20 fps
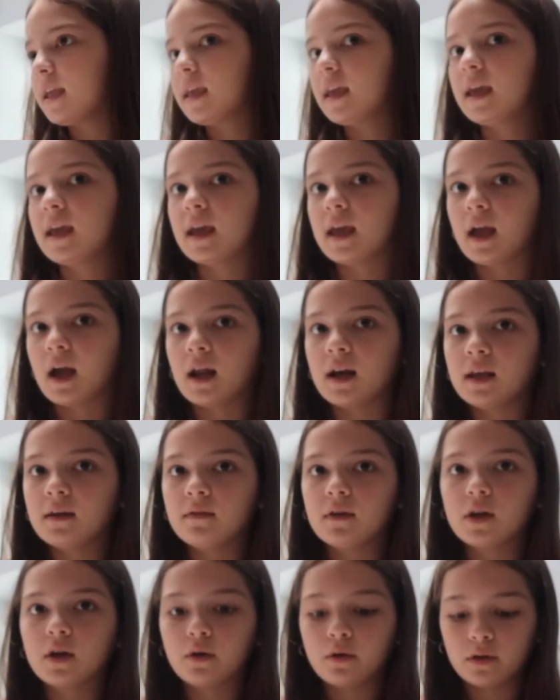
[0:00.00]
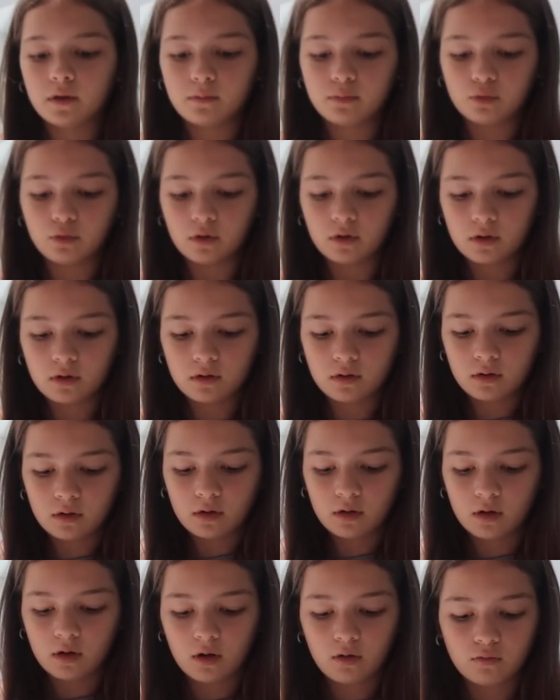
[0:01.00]
can't even go in the pool.
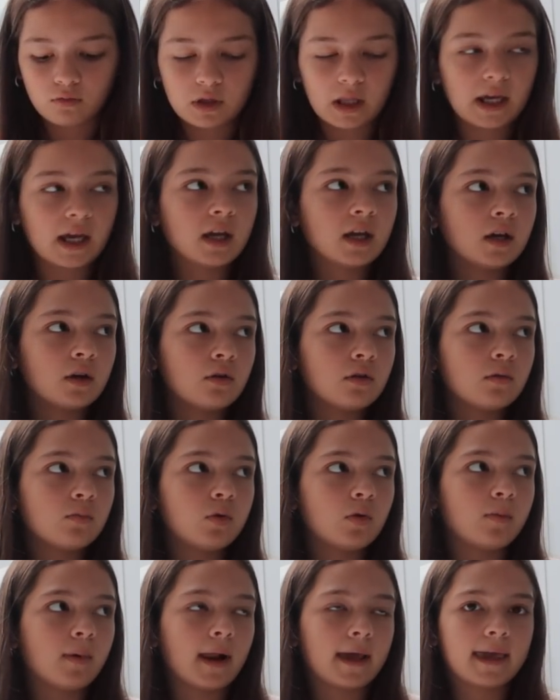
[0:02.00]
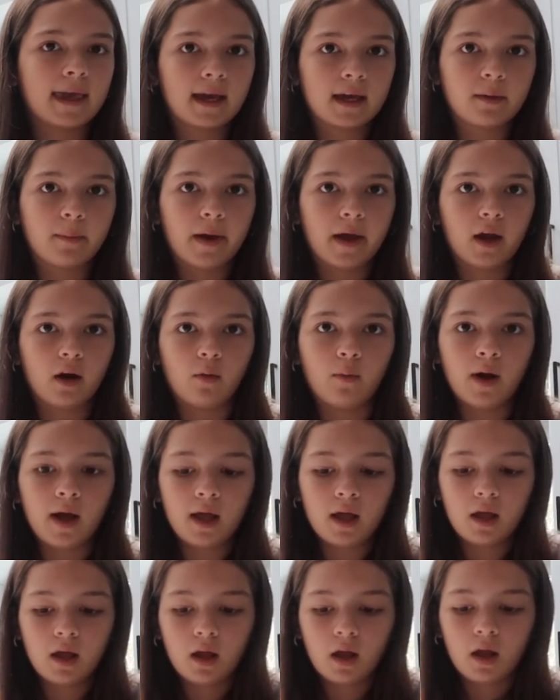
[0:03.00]
Well, like I can go in the pool, but I can't get my hair wet,
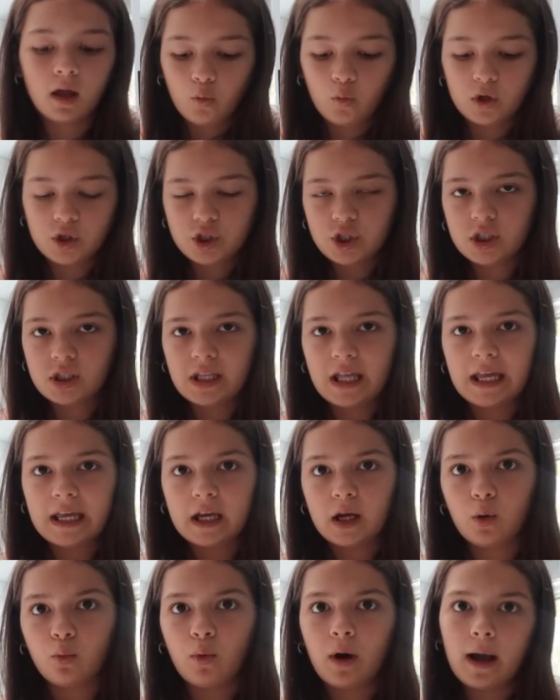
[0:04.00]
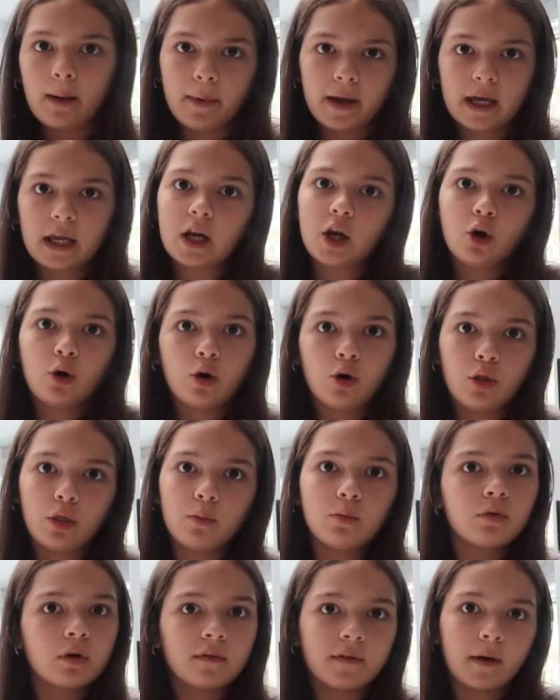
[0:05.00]
which is like, why am I gonna go in the
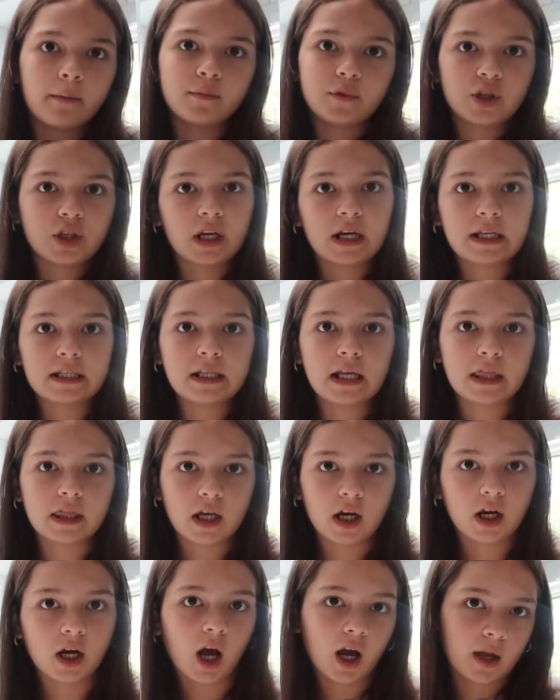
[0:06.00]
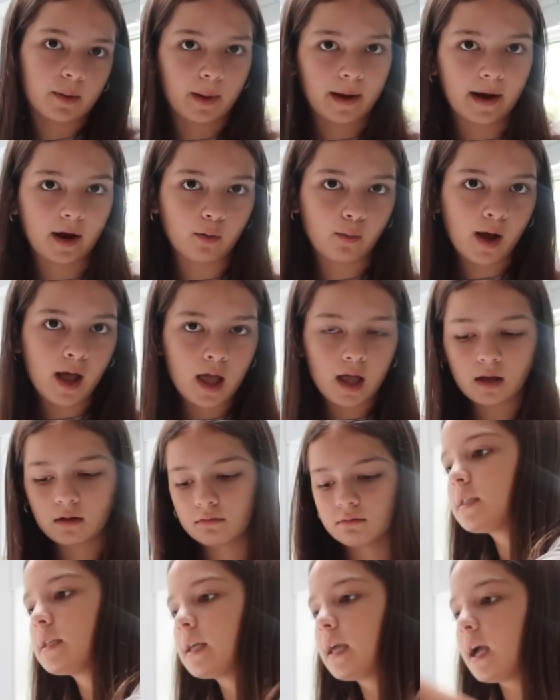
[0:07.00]
pool if I'm just gonna sit there and not get my hair wet?
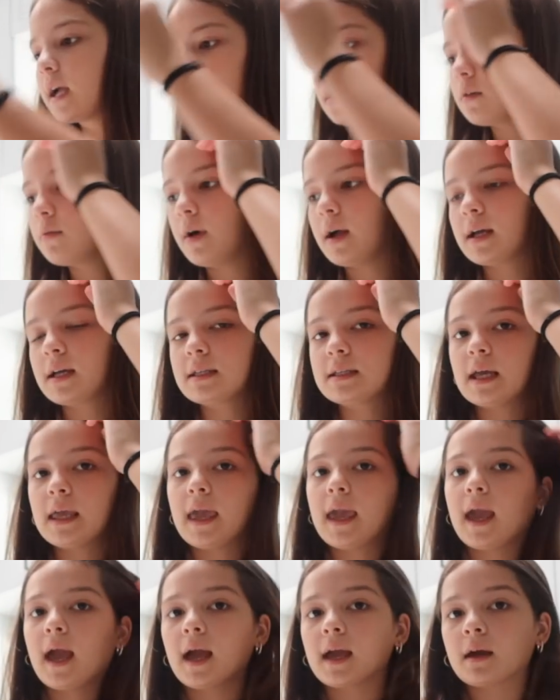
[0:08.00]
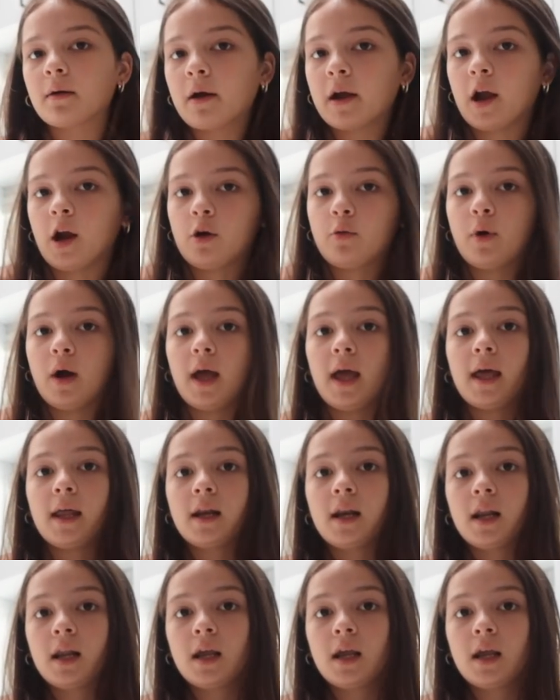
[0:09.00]
Because I can't get it wet, because I can't get my hair wet